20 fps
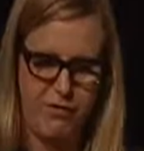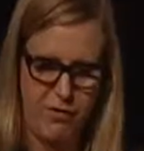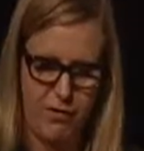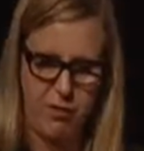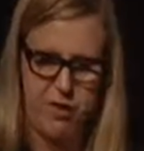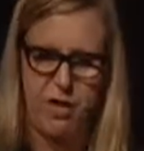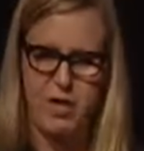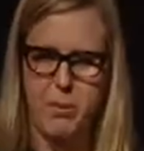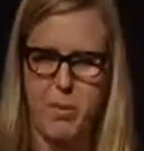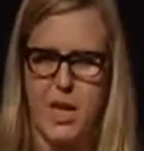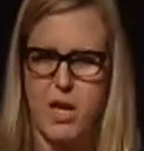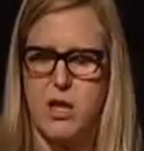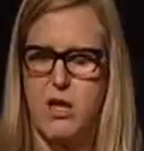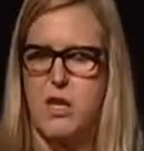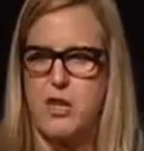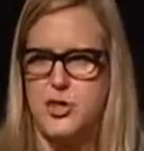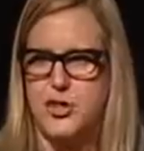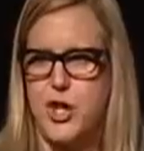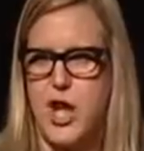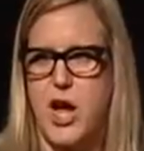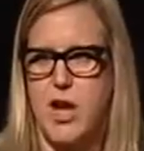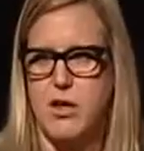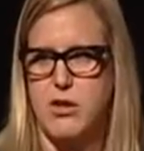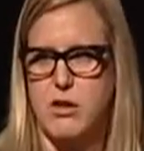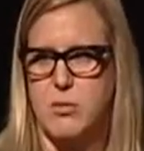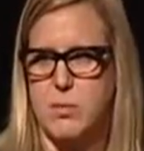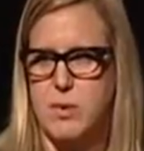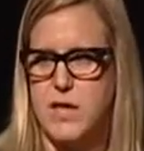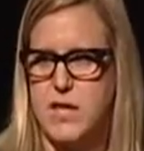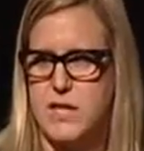you think about it, a
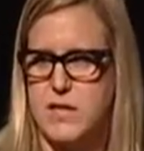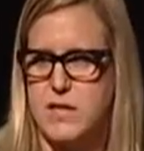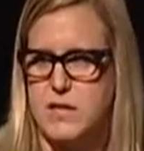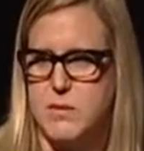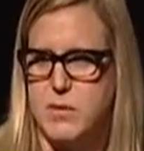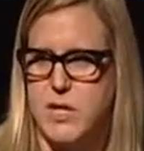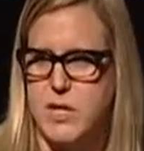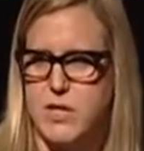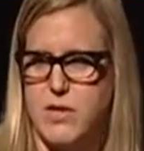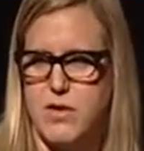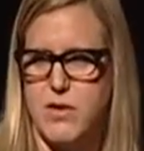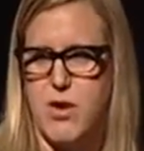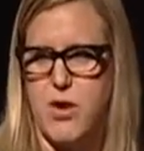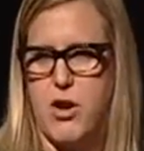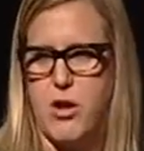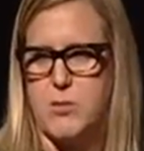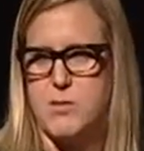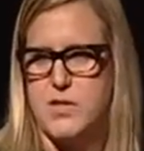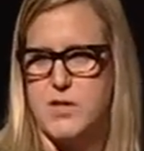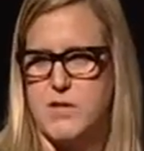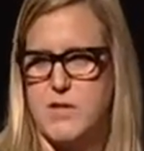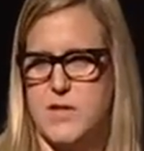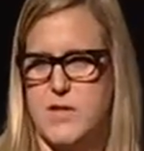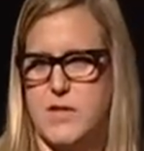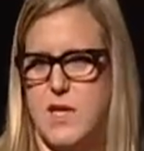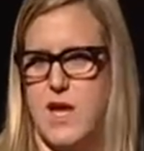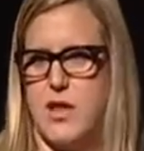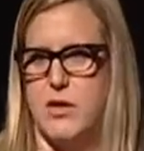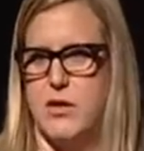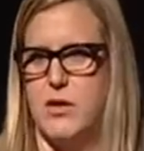child placement in the arms of a
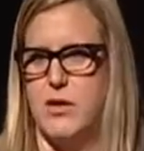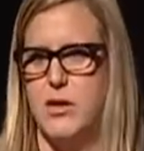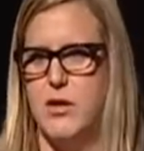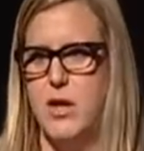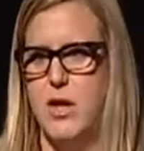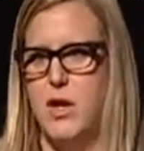seller.